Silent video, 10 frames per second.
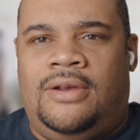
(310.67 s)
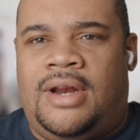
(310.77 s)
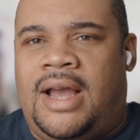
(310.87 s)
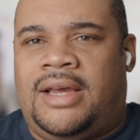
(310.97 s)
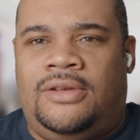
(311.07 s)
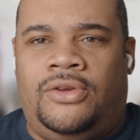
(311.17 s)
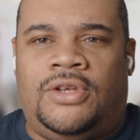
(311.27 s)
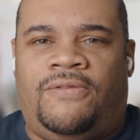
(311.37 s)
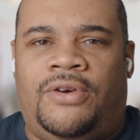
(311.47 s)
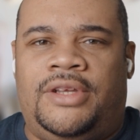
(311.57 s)
You're not going to
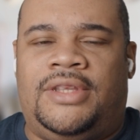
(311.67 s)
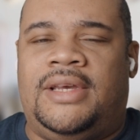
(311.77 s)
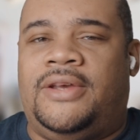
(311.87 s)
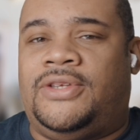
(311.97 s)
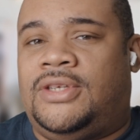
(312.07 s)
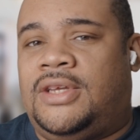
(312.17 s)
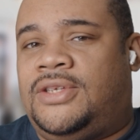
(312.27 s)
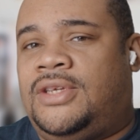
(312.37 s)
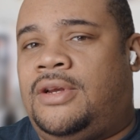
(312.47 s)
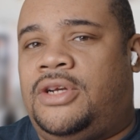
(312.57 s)
use it for anything else. It's going
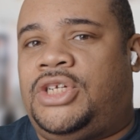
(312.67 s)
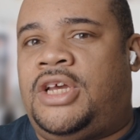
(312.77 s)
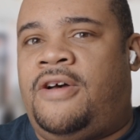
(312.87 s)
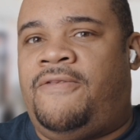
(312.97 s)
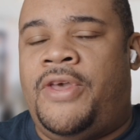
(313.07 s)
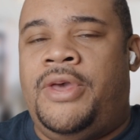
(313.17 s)
to sit on the shelf.